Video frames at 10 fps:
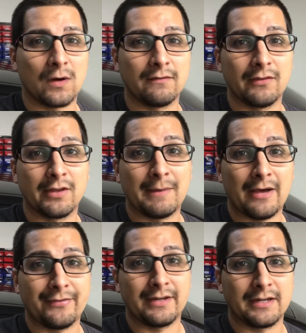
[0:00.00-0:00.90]
of them out
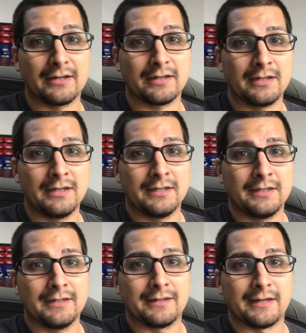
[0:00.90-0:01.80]
there
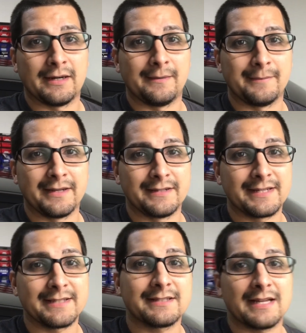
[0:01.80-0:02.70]
being
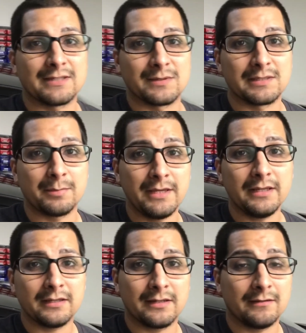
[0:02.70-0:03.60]
tested as we speak.